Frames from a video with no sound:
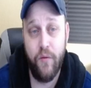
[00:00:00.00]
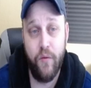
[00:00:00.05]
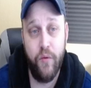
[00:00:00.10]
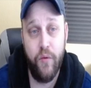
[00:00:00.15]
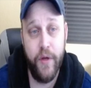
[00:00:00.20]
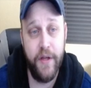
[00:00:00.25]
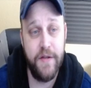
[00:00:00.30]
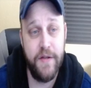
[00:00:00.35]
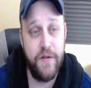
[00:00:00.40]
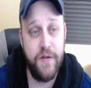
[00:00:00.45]

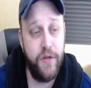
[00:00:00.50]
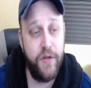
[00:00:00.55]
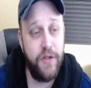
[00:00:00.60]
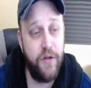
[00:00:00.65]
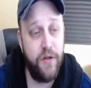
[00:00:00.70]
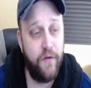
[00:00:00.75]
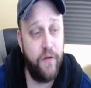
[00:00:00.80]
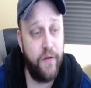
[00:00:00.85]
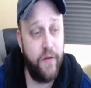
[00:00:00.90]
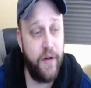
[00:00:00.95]
We can switch
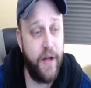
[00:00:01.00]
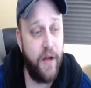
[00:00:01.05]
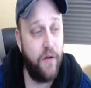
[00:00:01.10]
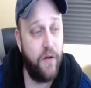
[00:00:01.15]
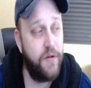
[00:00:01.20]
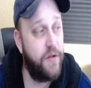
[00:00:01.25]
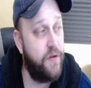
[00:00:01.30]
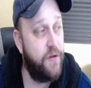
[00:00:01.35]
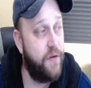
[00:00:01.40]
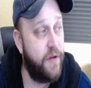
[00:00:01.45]
over now
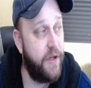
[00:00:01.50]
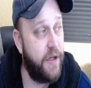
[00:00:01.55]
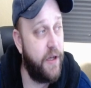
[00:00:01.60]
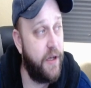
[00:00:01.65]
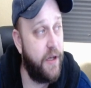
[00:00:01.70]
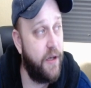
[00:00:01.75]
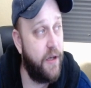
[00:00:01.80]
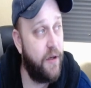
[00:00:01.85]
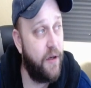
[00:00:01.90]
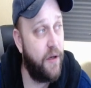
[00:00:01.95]
to
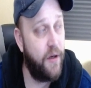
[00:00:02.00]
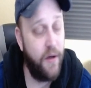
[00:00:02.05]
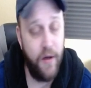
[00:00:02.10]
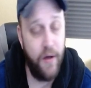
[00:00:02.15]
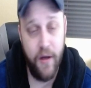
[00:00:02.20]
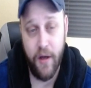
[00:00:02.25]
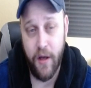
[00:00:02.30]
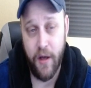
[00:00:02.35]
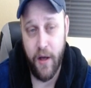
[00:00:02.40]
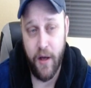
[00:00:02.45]
the
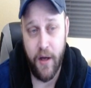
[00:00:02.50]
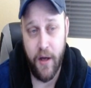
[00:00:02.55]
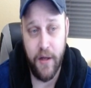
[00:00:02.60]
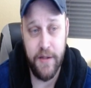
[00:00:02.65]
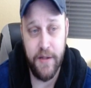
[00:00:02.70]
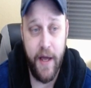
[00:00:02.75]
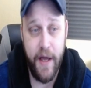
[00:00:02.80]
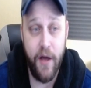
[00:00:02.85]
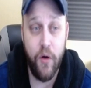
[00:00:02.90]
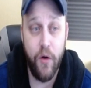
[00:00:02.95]

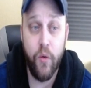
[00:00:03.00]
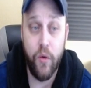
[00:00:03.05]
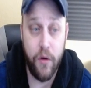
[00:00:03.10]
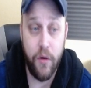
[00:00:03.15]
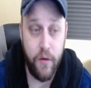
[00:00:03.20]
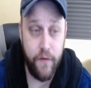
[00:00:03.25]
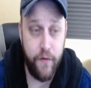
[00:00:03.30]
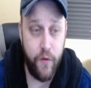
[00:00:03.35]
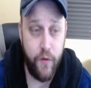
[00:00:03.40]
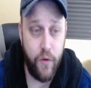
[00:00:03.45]
Tail
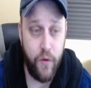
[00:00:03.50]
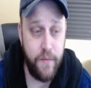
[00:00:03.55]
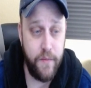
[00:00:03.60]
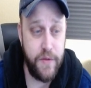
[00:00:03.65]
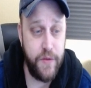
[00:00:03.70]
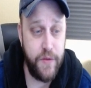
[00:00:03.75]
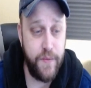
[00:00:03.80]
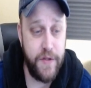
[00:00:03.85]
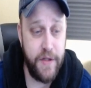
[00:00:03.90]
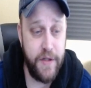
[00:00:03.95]
World
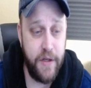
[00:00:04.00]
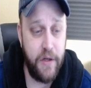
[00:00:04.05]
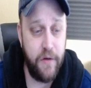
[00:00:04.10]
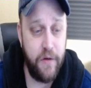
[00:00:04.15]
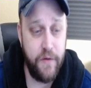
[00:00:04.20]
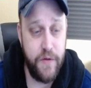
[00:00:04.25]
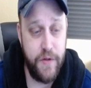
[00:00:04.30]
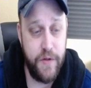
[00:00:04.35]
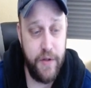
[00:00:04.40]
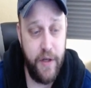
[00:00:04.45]
forums
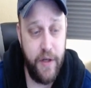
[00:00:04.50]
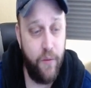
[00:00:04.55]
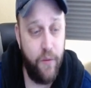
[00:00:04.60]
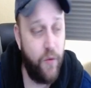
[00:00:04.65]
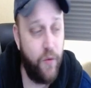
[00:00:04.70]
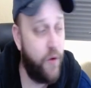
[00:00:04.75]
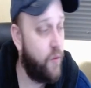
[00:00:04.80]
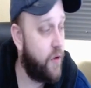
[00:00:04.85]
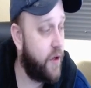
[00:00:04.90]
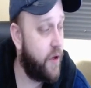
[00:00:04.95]
themselves, and
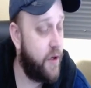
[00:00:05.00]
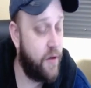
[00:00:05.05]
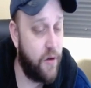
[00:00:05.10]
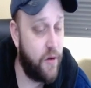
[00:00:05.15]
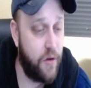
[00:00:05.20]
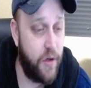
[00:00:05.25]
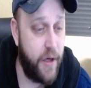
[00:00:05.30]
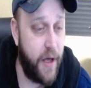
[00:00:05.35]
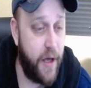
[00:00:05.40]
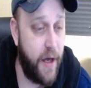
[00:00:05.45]
what we're going to
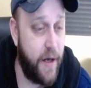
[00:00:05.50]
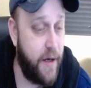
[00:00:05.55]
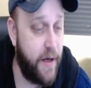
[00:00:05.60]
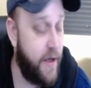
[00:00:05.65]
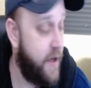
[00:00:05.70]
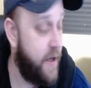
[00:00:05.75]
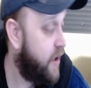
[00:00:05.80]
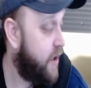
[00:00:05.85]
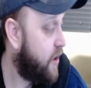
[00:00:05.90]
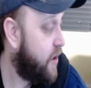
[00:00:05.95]
look at
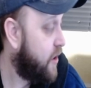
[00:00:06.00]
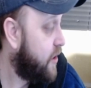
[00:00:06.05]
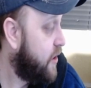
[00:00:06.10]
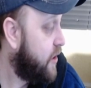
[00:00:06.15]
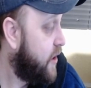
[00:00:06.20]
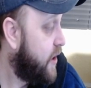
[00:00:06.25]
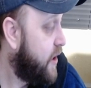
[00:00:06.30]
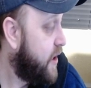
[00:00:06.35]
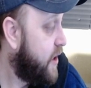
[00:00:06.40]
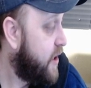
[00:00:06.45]
here
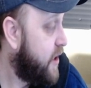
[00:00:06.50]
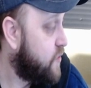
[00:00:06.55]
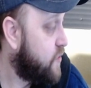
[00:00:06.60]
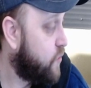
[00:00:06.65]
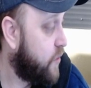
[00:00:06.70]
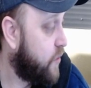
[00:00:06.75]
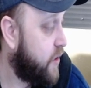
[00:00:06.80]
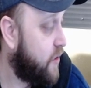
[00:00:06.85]
is we're going